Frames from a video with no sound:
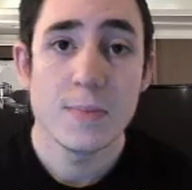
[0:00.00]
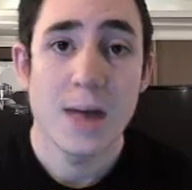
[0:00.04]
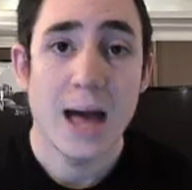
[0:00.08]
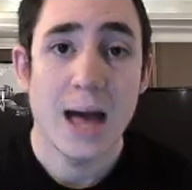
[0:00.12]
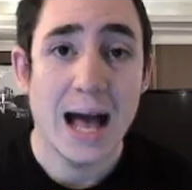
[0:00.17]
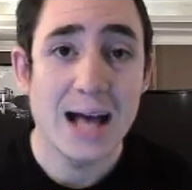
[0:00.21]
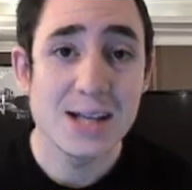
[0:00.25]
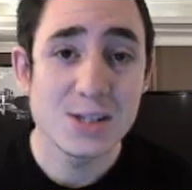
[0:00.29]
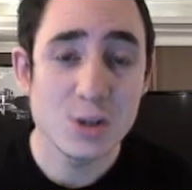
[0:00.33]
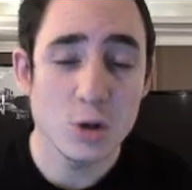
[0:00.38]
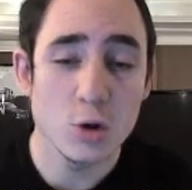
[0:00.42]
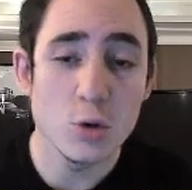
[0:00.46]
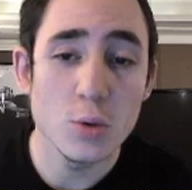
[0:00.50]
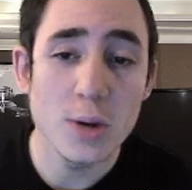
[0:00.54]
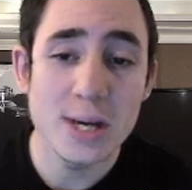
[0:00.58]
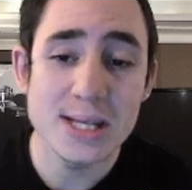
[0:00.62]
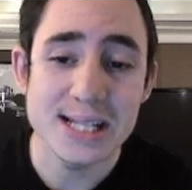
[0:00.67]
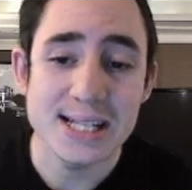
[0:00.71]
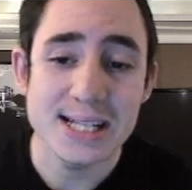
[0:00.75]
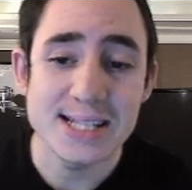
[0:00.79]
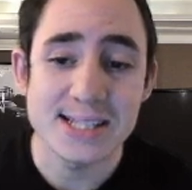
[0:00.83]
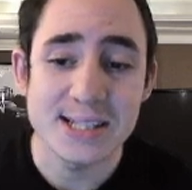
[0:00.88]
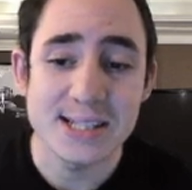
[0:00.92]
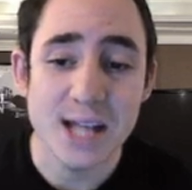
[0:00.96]
As always,
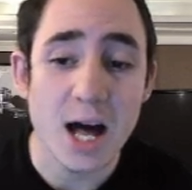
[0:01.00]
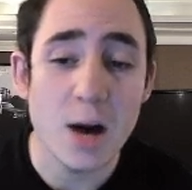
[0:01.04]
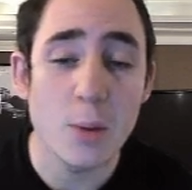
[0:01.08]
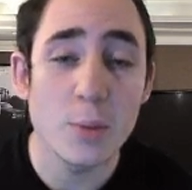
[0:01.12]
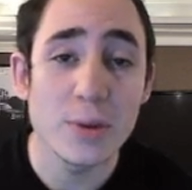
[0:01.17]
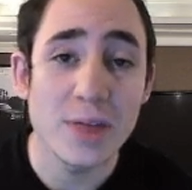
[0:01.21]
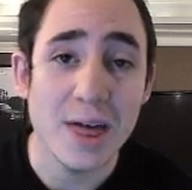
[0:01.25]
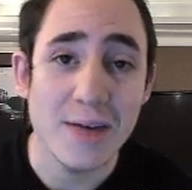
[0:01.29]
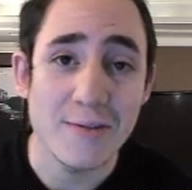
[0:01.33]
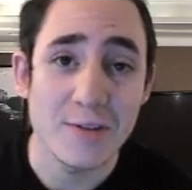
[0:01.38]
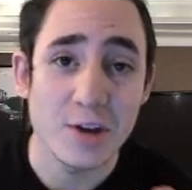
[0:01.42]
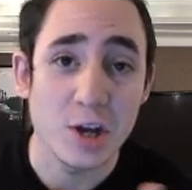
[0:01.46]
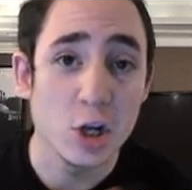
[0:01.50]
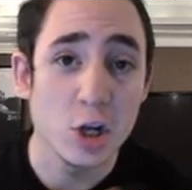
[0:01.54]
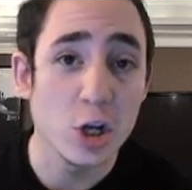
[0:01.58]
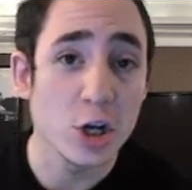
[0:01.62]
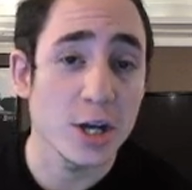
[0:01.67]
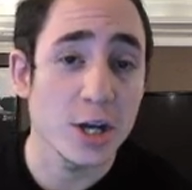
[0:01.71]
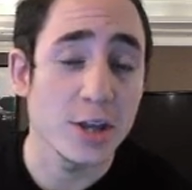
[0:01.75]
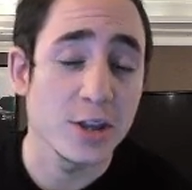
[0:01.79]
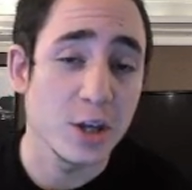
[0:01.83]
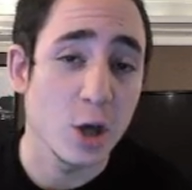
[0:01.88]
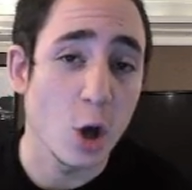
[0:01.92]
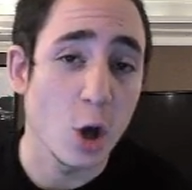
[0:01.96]
let's start with having a look
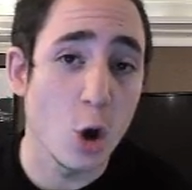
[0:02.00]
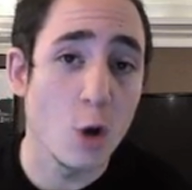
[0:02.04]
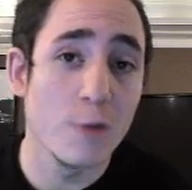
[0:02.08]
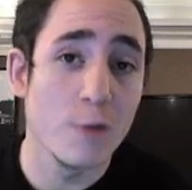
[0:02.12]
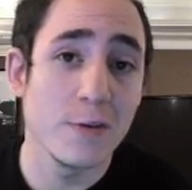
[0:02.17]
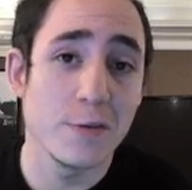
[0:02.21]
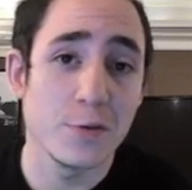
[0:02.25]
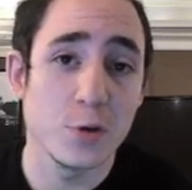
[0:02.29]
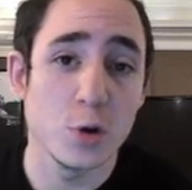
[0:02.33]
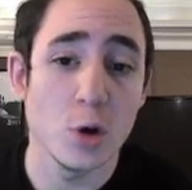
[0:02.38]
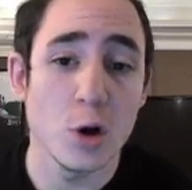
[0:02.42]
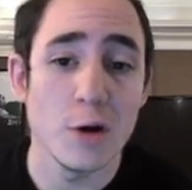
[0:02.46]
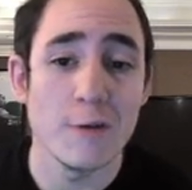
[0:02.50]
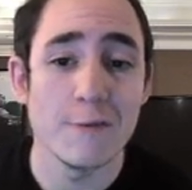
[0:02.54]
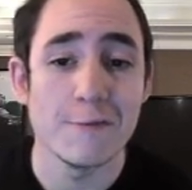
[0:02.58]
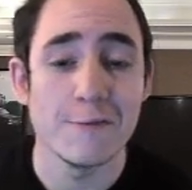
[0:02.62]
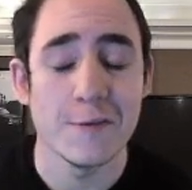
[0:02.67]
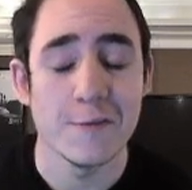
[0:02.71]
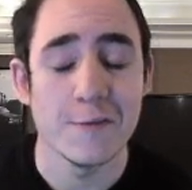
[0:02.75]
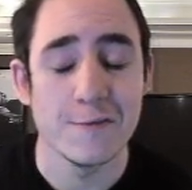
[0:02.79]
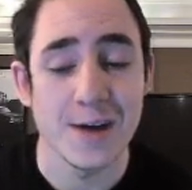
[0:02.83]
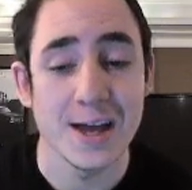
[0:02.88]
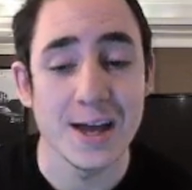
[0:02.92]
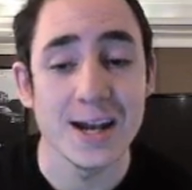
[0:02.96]
at the overview of
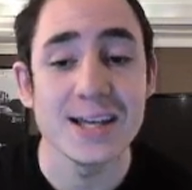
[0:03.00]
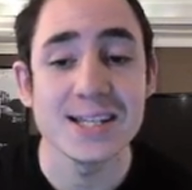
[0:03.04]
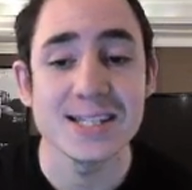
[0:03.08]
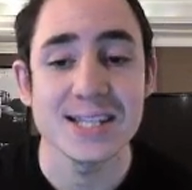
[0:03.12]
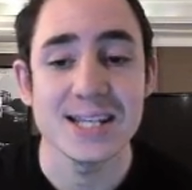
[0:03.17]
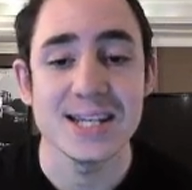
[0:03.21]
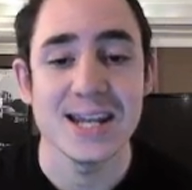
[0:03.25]
Favelas.